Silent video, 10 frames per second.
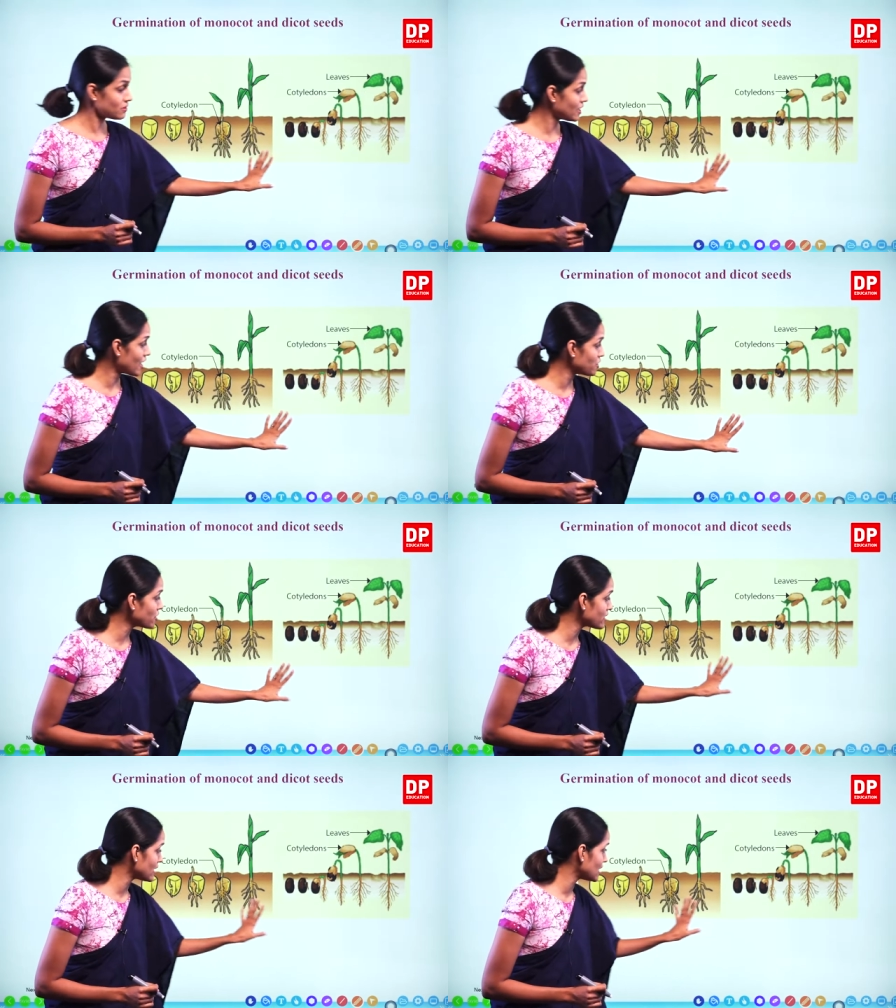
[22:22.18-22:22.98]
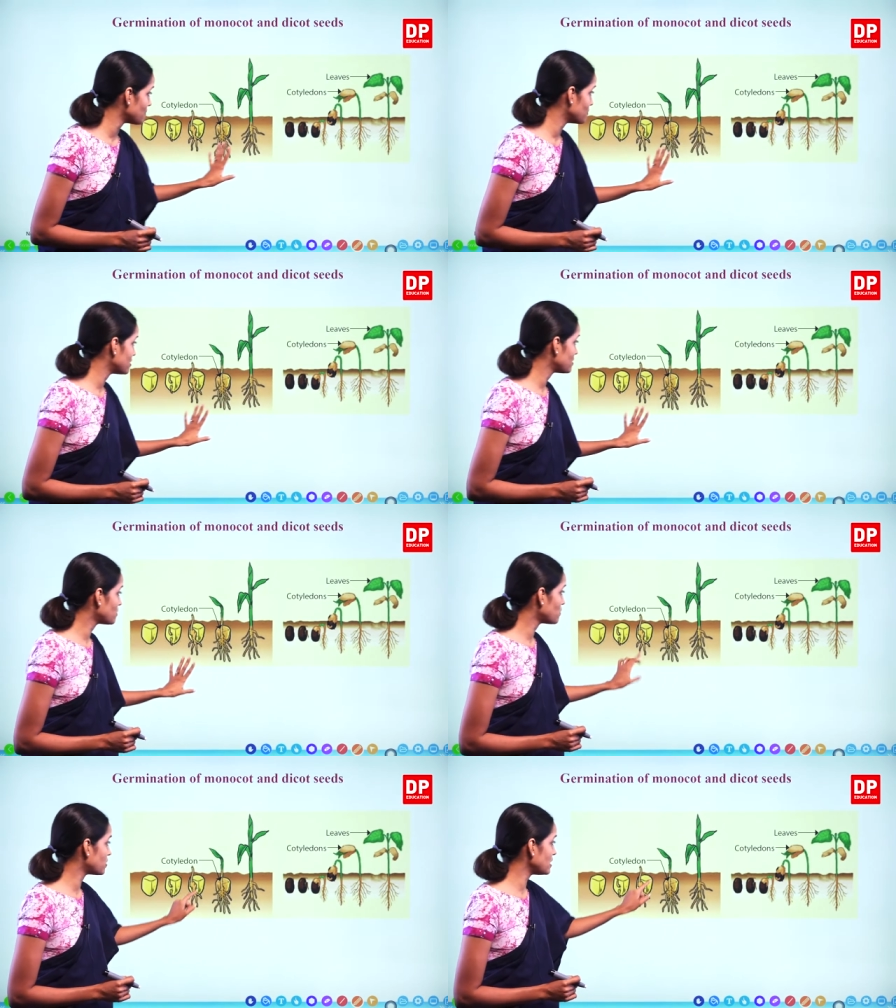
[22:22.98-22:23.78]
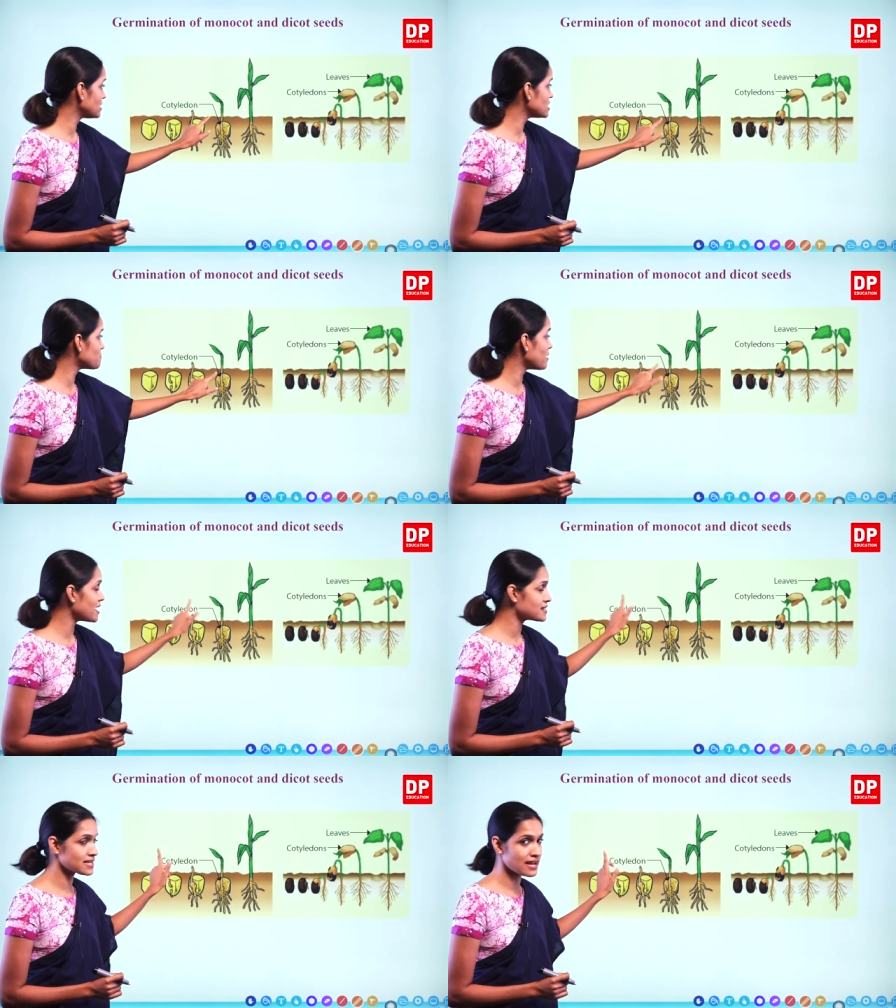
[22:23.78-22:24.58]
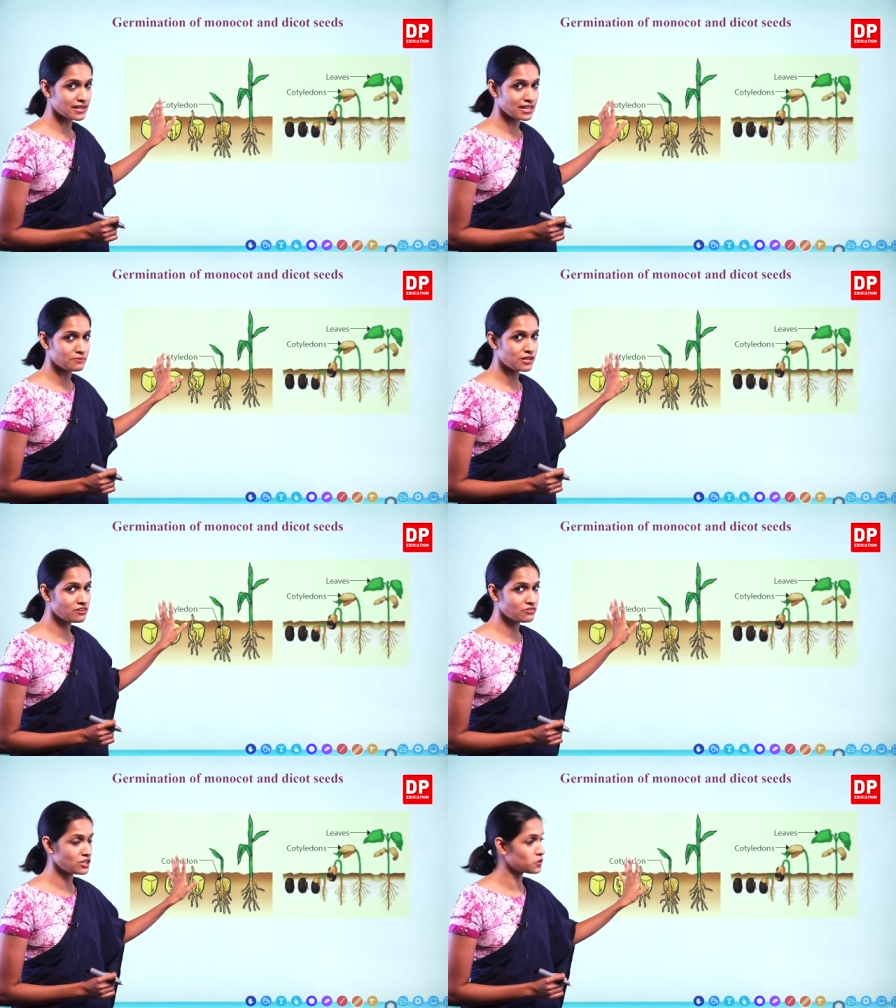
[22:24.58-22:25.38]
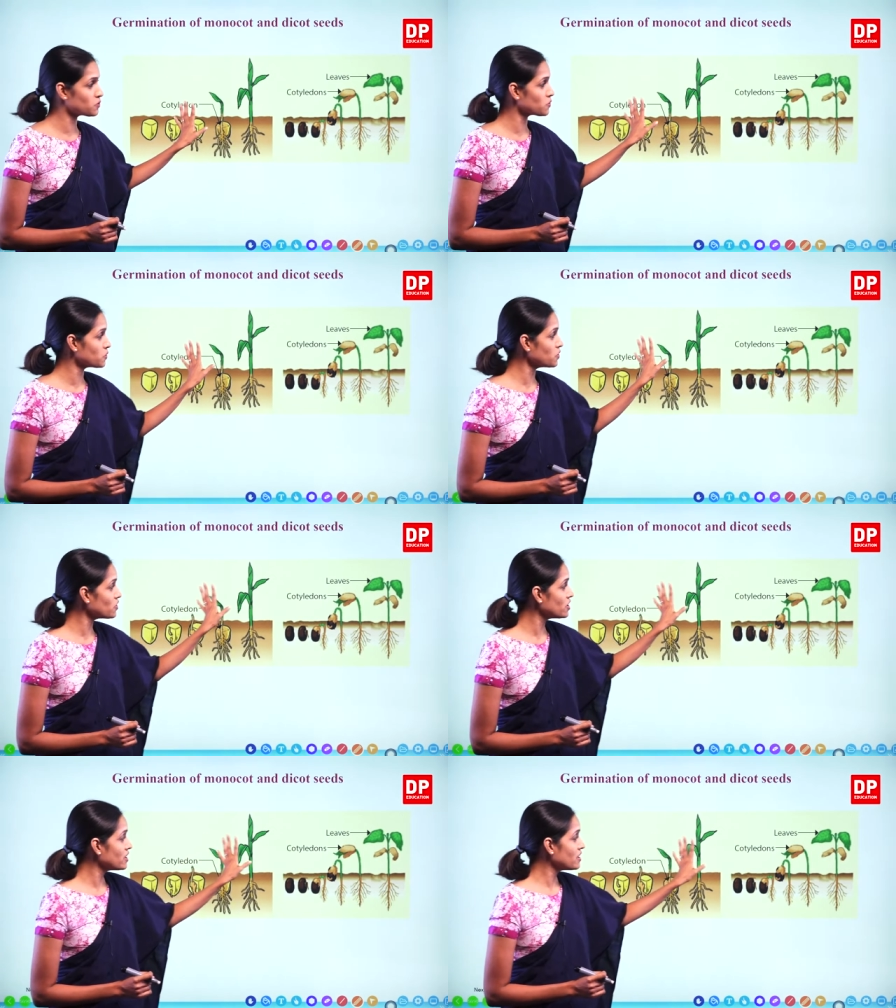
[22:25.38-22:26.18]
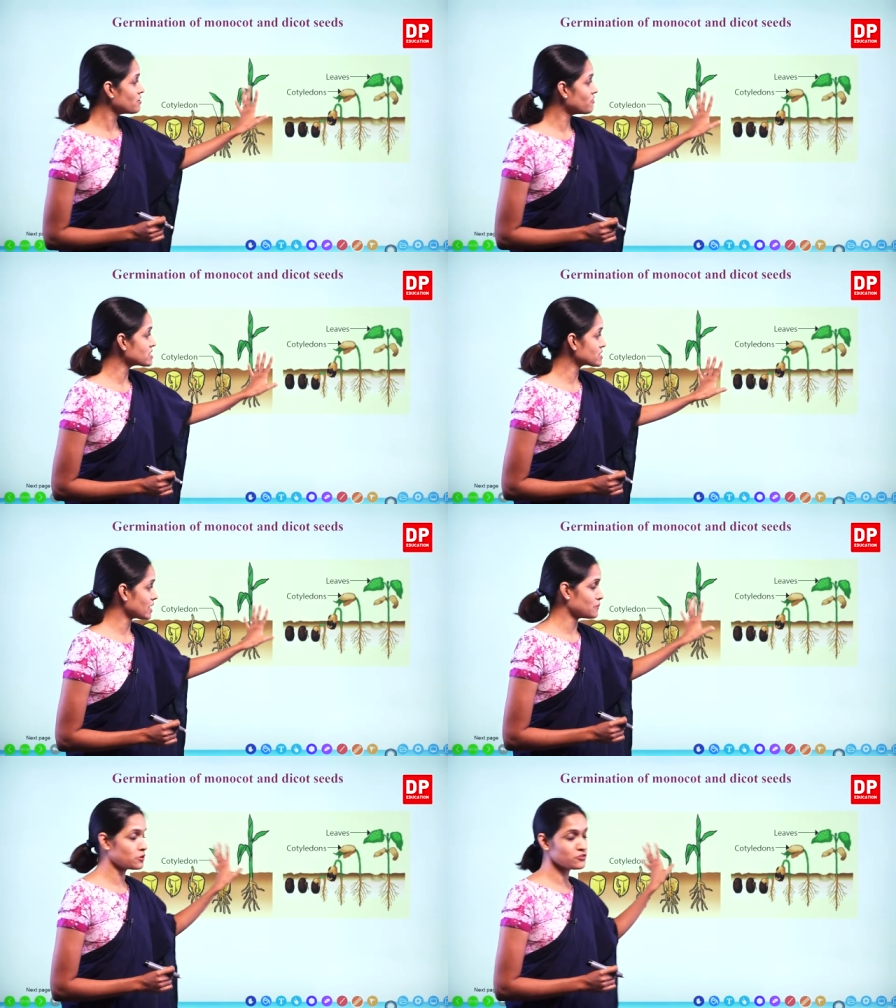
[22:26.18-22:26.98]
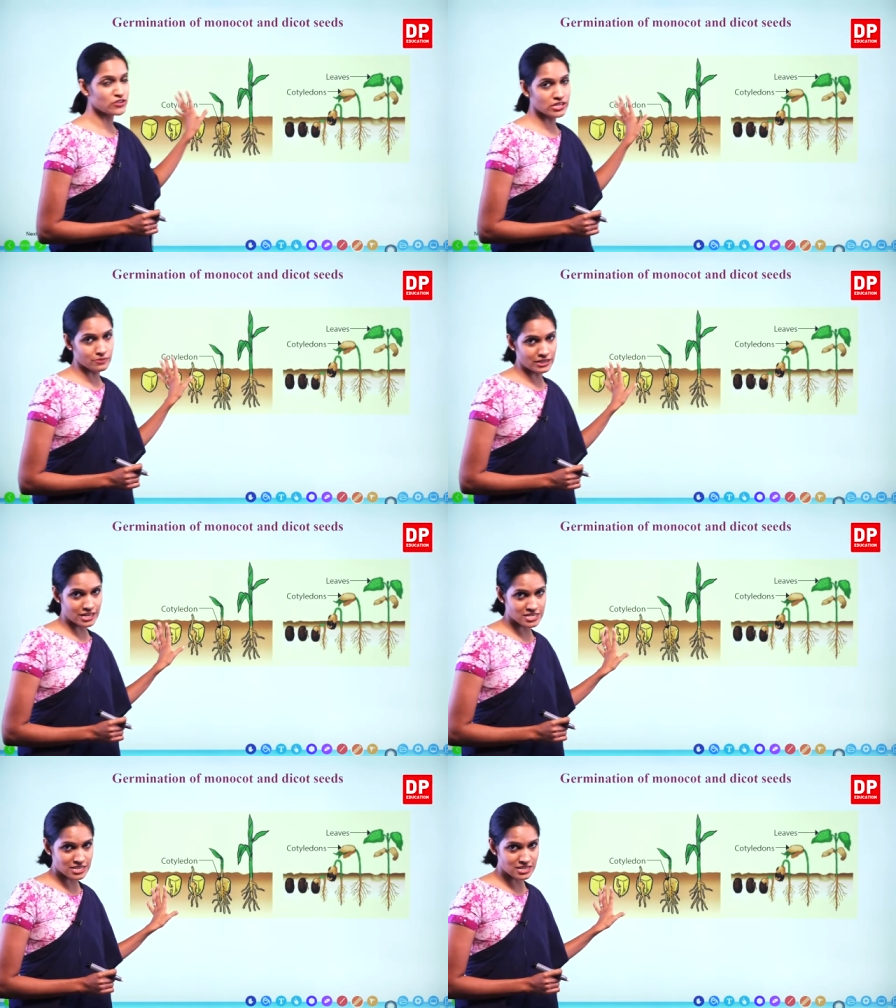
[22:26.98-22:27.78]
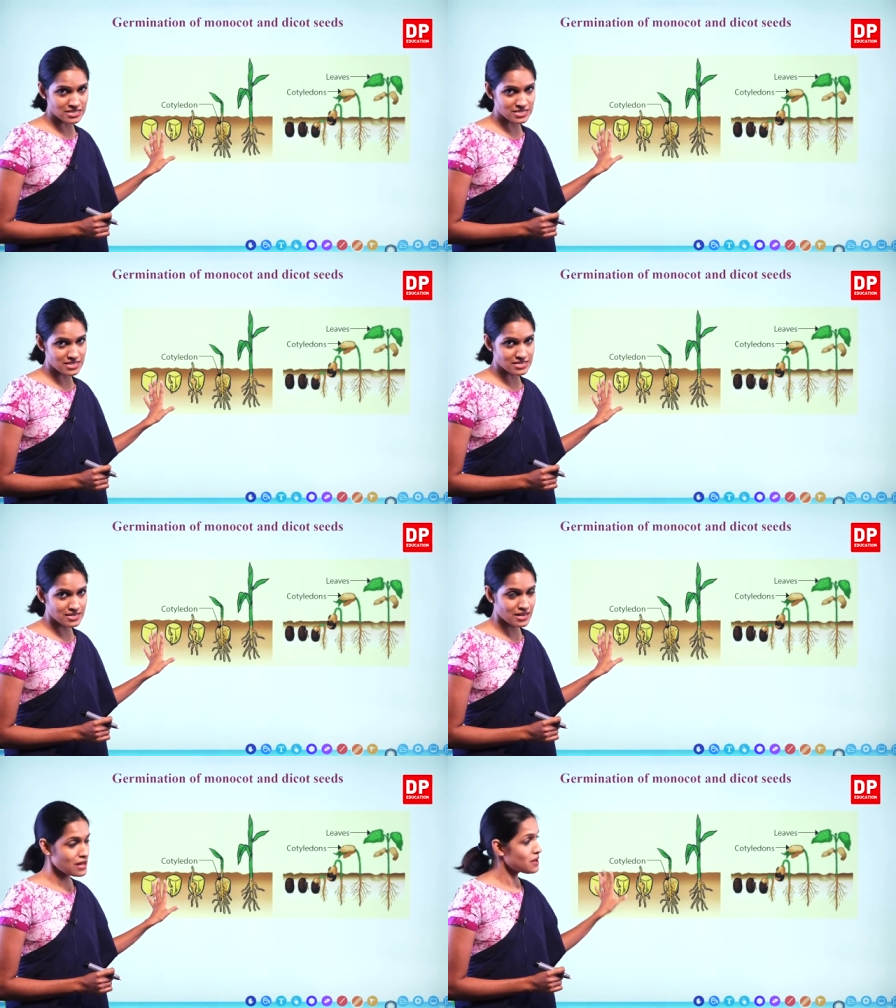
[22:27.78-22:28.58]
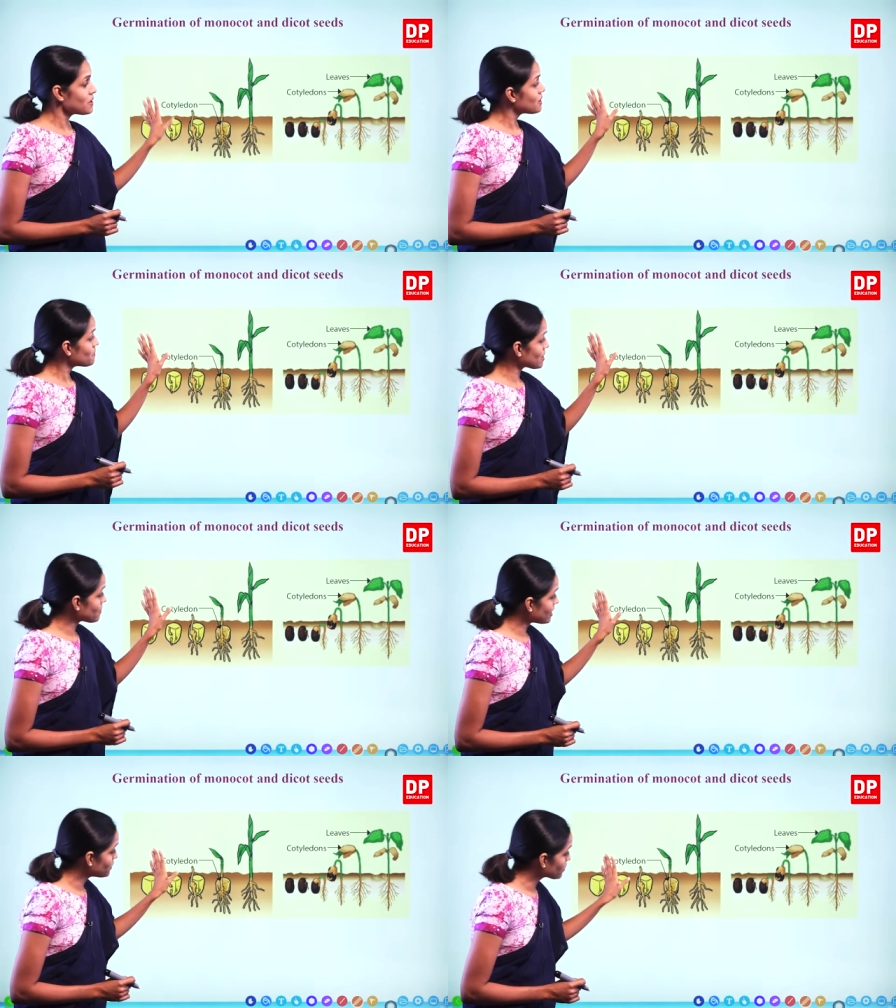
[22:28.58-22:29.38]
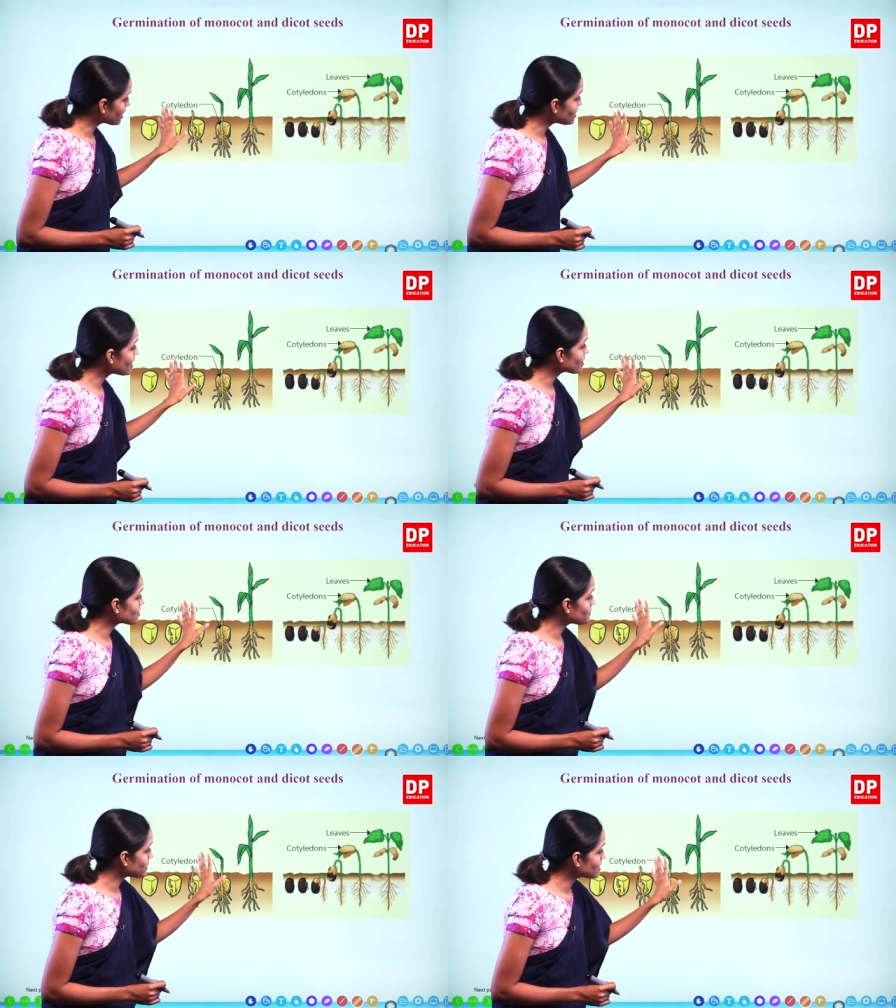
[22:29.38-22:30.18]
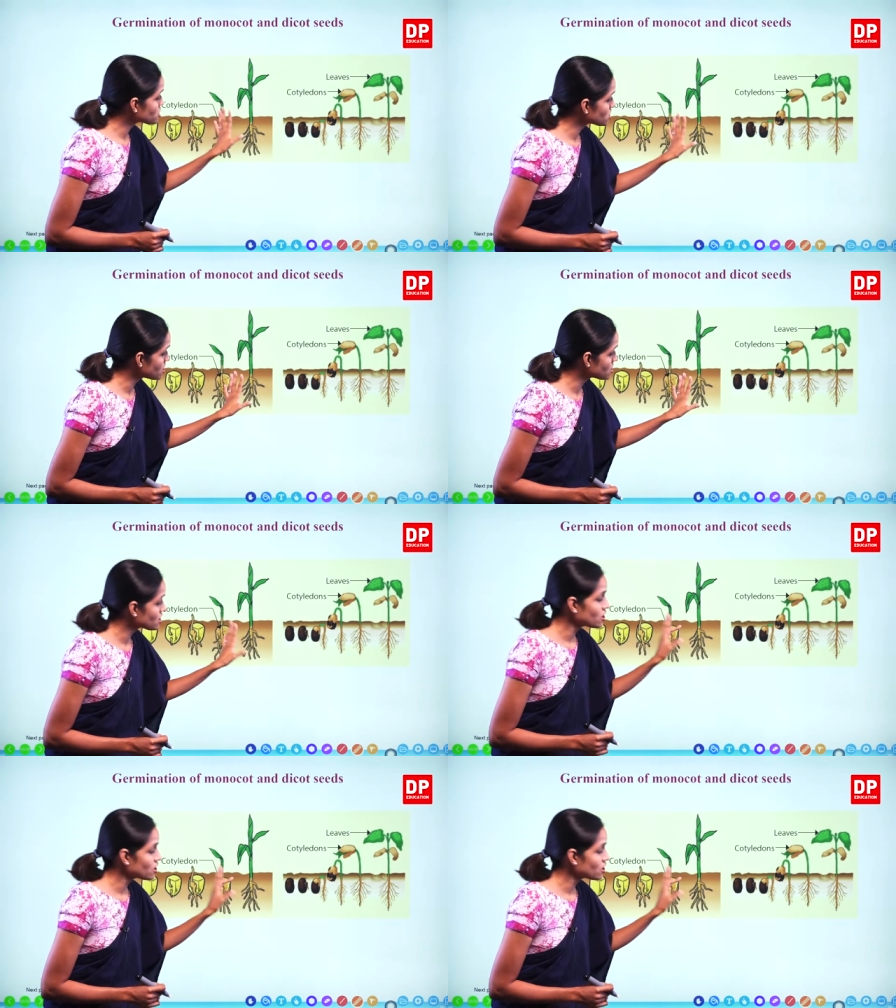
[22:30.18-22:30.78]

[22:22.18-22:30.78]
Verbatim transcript: they are not named, only these parts are labeled, we don't know what type of germination is this. But by looking at the pictures,